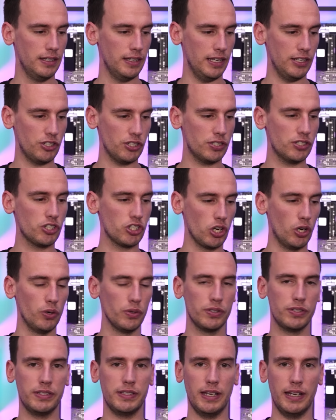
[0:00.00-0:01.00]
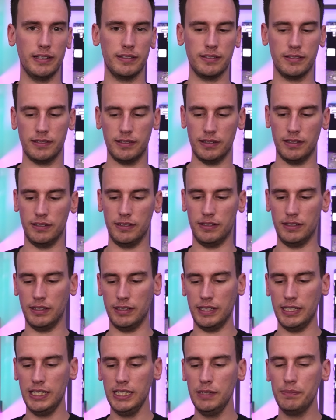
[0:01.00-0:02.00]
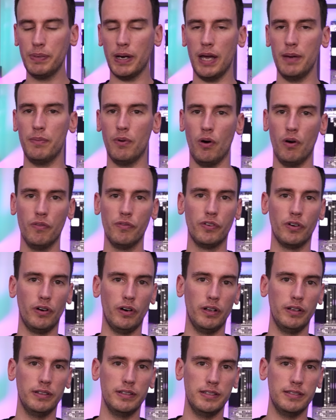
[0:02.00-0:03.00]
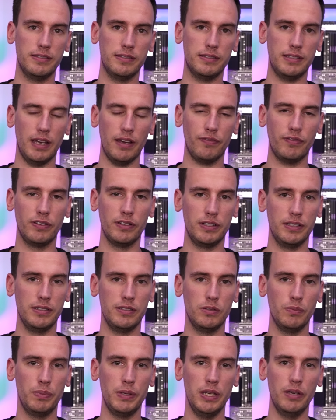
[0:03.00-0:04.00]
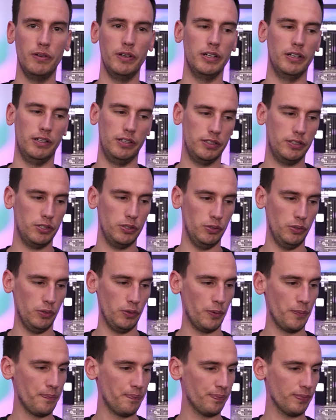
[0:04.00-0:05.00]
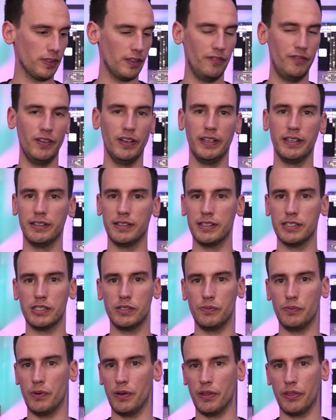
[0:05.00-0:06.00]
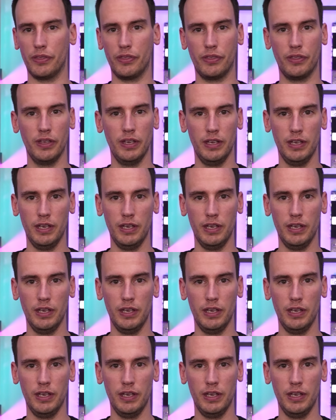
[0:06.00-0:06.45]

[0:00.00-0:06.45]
It just shows that the heat pipe overall is definitely superior to filling this with